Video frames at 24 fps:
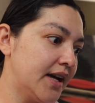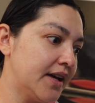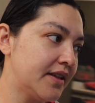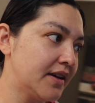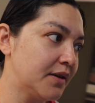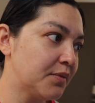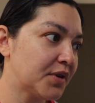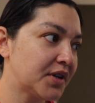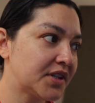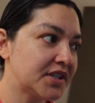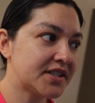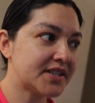
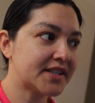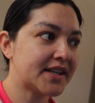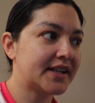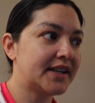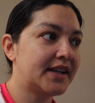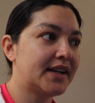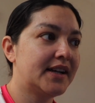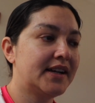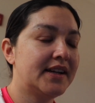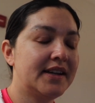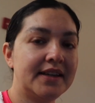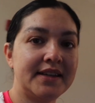then we're just
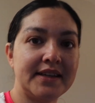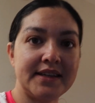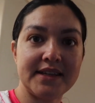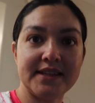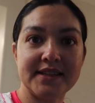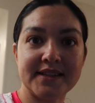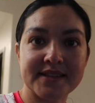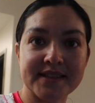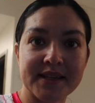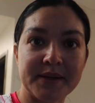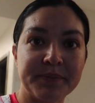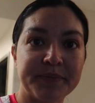gonna
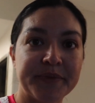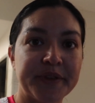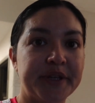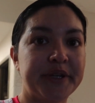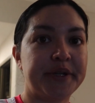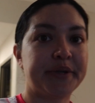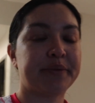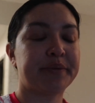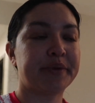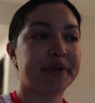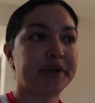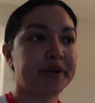eat
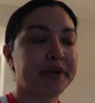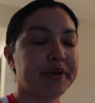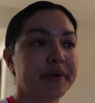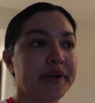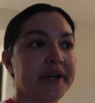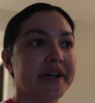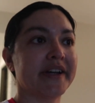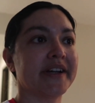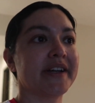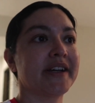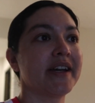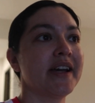something real
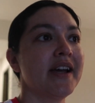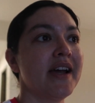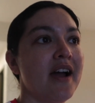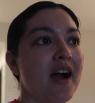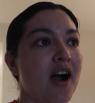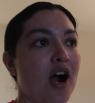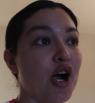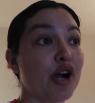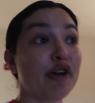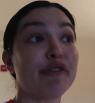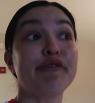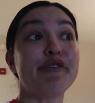quick.
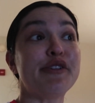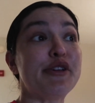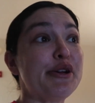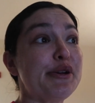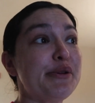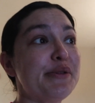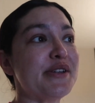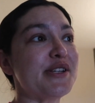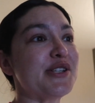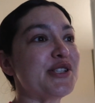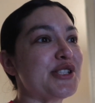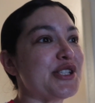Our view
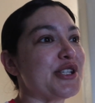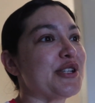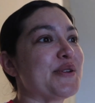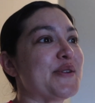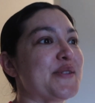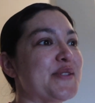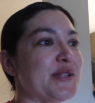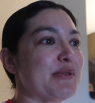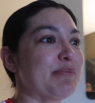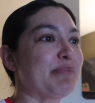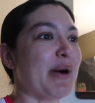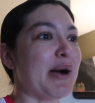this year
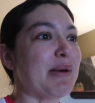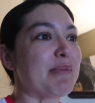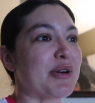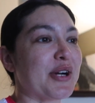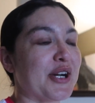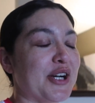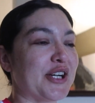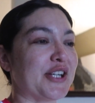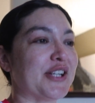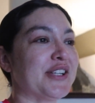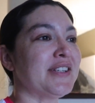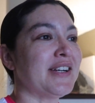is a
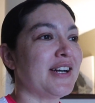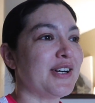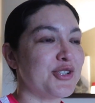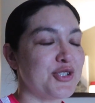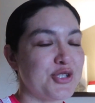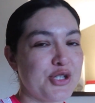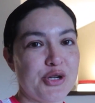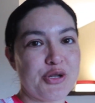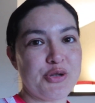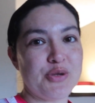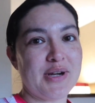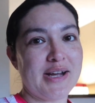bummer. I'll
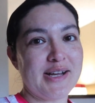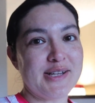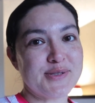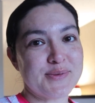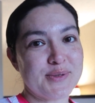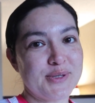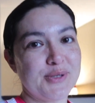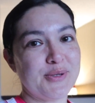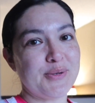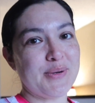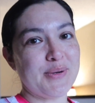show you guys real